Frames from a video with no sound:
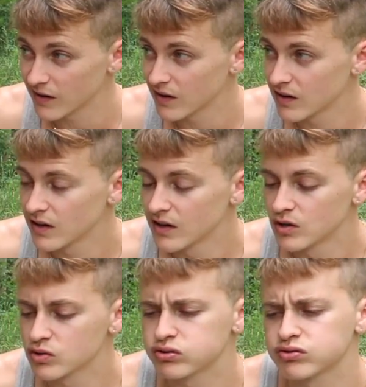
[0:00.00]

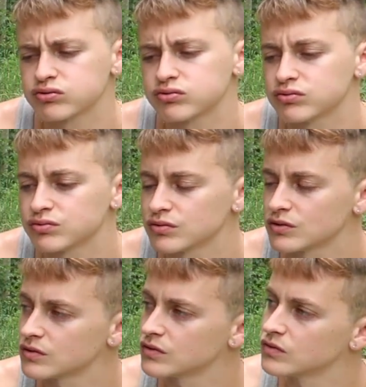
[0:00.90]

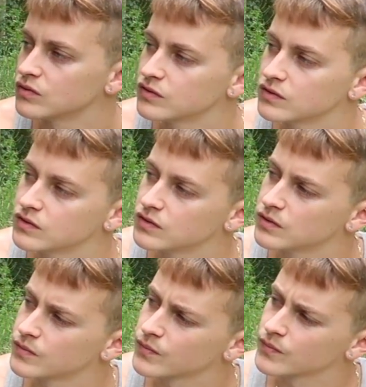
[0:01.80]

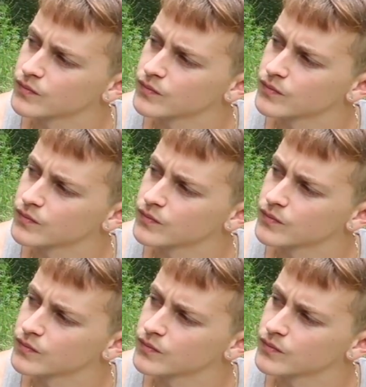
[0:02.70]
(silent)